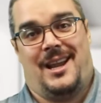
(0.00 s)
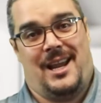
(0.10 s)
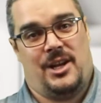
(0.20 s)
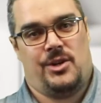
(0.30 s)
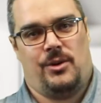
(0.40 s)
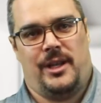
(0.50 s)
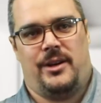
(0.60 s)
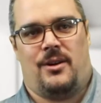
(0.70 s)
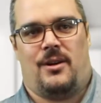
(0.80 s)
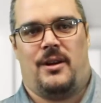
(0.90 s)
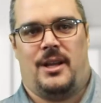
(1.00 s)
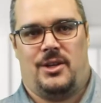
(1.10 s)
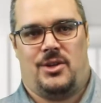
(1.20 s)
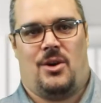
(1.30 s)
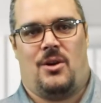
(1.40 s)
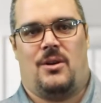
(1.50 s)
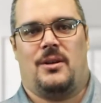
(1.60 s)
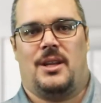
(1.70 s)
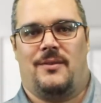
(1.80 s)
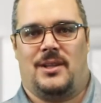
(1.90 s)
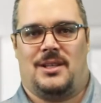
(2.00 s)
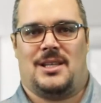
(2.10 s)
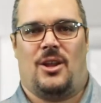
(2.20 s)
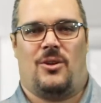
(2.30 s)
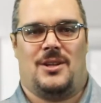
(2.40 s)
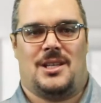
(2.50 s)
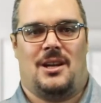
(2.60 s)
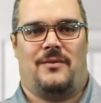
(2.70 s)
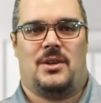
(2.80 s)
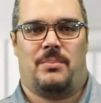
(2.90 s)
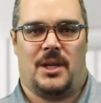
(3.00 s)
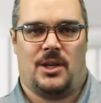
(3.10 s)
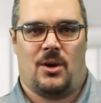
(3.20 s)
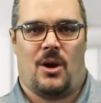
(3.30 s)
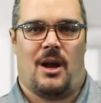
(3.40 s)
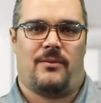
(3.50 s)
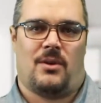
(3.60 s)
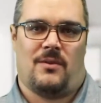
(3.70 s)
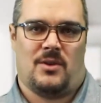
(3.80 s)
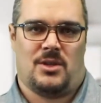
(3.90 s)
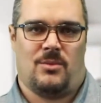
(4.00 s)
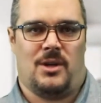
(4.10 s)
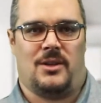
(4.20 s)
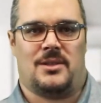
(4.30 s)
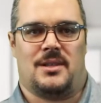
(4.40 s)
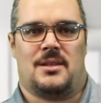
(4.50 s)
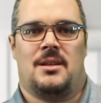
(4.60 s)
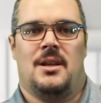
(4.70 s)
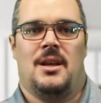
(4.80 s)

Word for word: and your lender, in turn, giving the seller incentive to pick your offer over someone else's.